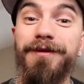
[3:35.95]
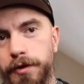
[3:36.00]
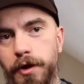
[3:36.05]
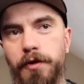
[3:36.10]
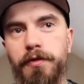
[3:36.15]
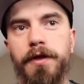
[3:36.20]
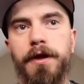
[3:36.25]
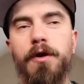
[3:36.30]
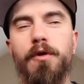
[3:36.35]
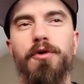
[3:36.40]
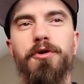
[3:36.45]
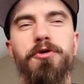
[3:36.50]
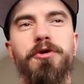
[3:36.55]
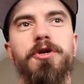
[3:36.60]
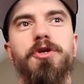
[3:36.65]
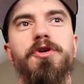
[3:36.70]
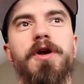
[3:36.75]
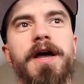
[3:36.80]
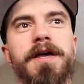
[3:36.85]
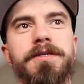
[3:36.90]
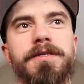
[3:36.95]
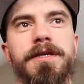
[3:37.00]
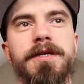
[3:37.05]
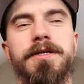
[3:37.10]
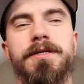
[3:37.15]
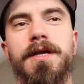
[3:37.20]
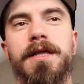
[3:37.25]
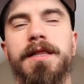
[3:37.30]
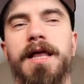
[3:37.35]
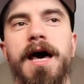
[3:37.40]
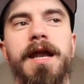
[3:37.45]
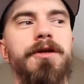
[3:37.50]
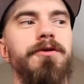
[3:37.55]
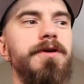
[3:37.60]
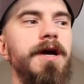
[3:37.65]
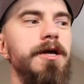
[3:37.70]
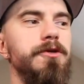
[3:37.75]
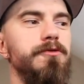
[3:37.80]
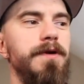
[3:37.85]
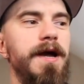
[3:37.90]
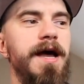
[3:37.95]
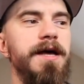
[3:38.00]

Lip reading: Another thing I want to address is a lot of you guys were